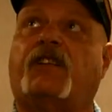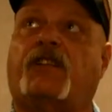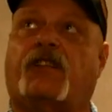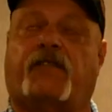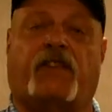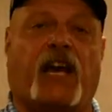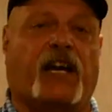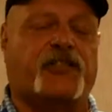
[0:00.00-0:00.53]

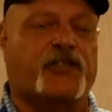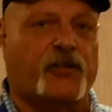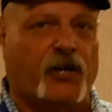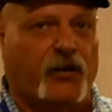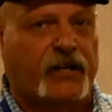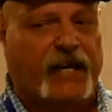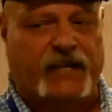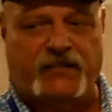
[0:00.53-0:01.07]
you've got your
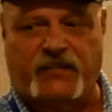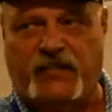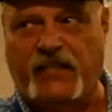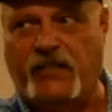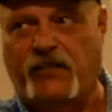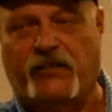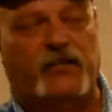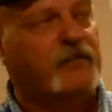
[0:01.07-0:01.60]
own AC
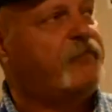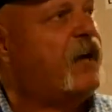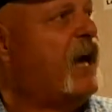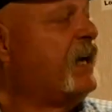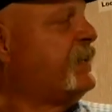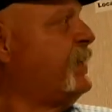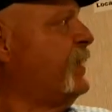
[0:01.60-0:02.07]
unit back